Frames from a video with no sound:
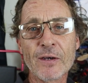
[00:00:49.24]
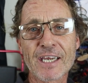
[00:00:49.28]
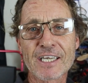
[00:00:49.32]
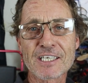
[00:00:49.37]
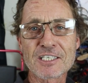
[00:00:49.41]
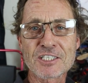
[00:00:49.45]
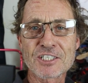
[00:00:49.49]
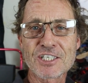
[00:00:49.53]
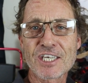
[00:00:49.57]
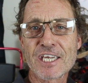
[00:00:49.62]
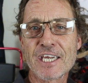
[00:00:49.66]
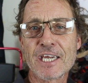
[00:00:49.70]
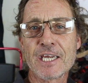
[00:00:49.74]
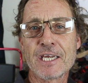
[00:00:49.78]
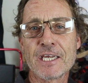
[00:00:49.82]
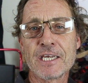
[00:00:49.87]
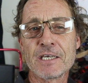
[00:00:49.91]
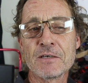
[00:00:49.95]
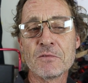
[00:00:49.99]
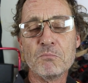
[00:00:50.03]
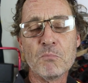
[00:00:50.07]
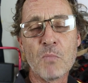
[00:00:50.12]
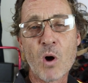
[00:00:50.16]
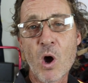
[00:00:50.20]
going to share
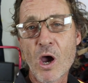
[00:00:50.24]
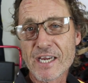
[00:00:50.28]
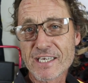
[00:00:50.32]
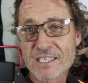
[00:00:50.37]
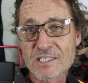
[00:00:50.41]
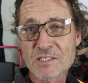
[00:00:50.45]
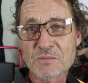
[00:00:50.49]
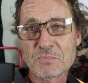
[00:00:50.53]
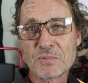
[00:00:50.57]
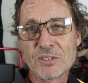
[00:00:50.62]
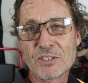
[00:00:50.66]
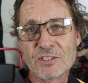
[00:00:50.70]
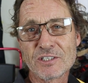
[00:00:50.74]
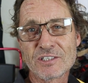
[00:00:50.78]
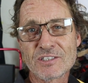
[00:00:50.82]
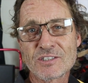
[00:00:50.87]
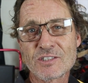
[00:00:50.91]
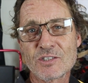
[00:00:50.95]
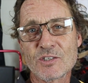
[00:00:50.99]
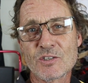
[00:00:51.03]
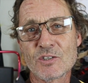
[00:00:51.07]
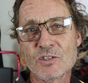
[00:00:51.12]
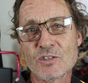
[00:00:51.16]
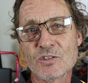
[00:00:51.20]
my
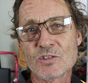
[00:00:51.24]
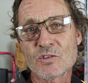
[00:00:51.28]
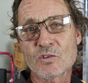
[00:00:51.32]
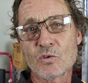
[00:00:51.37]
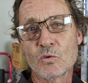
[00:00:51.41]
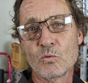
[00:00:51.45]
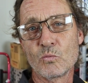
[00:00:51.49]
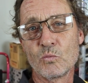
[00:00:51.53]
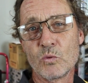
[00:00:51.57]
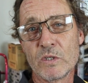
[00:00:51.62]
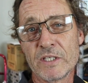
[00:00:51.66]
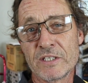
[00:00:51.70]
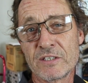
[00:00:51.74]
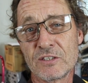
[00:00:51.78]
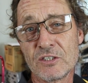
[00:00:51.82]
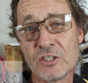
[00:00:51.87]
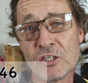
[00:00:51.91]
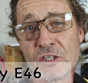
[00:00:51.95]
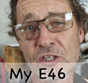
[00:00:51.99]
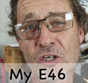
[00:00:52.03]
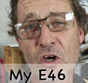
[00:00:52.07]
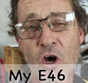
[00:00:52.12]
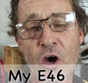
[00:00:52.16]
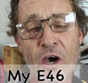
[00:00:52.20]
experiences with
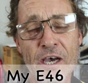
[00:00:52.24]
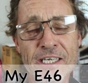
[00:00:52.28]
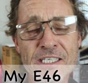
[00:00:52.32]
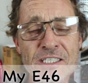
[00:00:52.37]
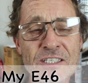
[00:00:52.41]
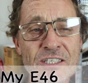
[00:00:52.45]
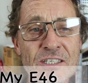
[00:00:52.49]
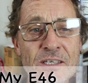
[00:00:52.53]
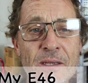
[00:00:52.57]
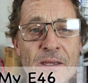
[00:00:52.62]
you guys